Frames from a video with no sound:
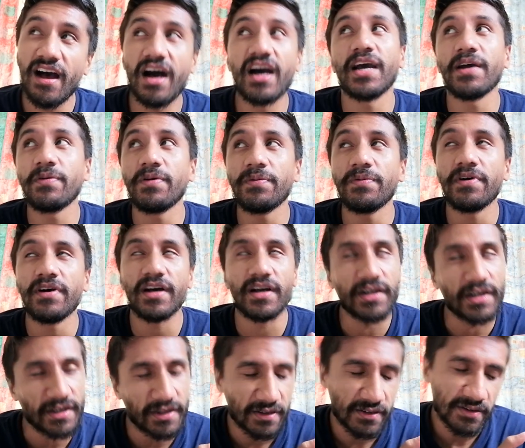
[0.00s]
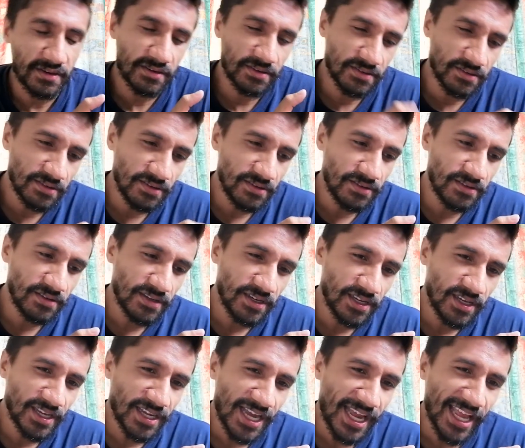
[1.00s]
okay, one. Okay.
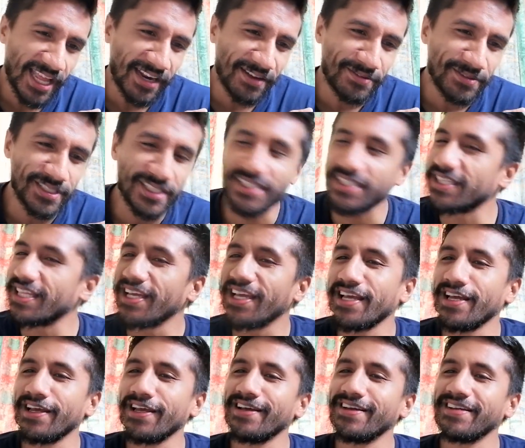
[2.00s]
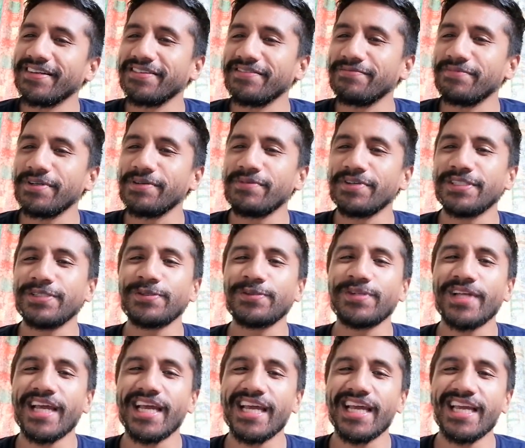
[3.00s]
And I was just there pretty much all
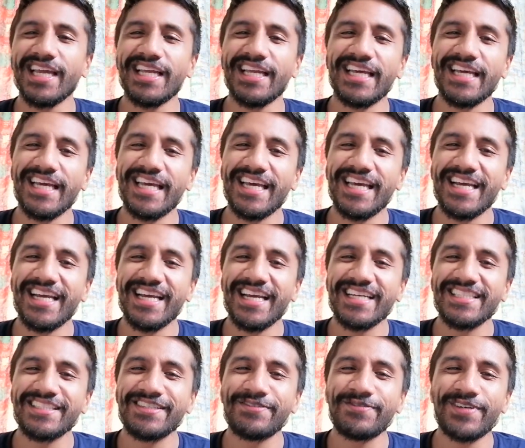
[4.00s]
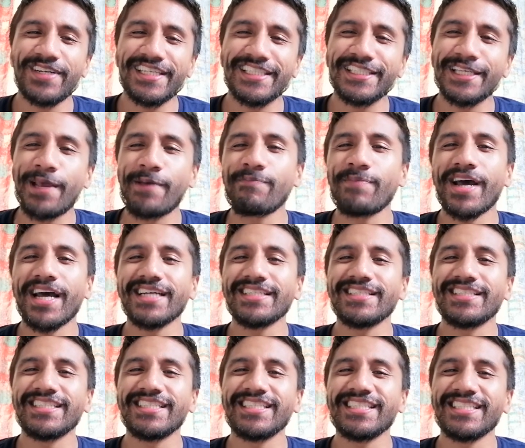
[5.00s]
day. Didn't really say
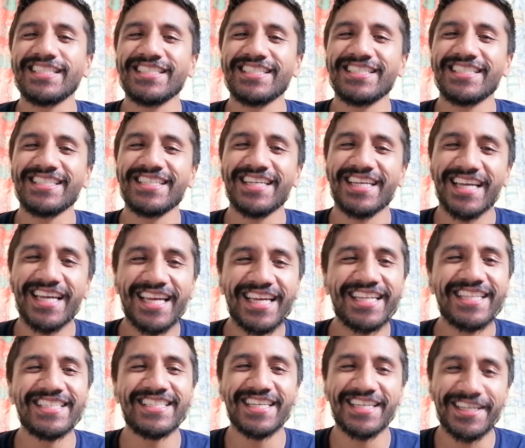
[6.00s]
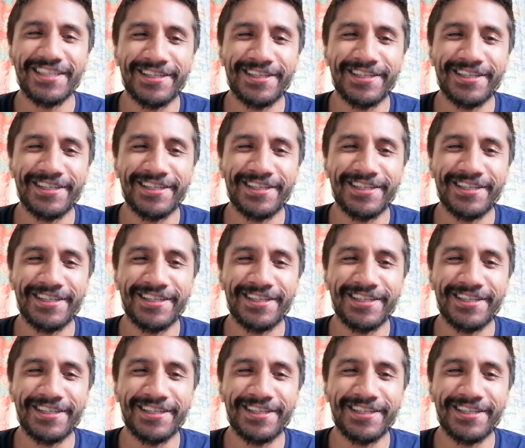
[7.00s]
much, and